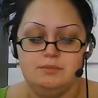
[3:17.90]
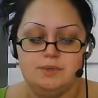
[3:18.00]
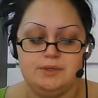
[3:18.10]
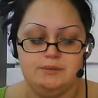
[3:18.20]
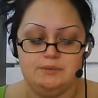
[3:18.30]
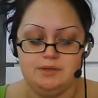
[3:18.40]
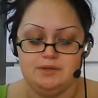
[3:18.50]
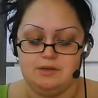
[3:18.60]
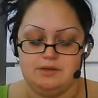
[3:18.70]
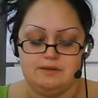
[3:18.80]
But it's pretty
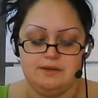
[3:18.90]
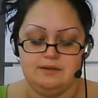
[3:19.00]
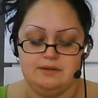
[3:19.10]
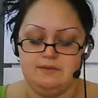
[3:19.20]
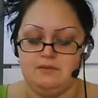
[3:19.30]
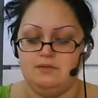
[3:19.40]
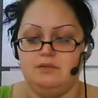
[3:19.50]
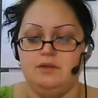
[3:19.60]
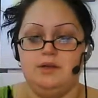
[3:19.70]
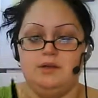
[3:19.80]
good. It's got this
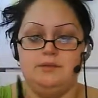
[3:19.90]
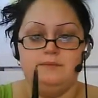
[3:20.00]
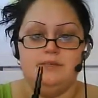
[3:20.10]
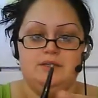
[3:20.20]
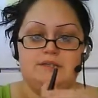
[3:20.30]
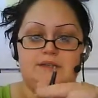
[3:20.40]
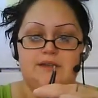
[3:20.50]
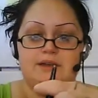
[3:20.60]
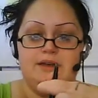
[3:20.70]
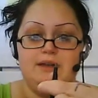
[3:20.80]
little, uh, you just
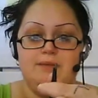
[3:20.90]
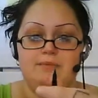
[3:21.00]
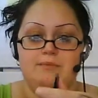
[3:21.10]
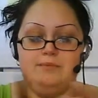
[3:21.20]
click it up,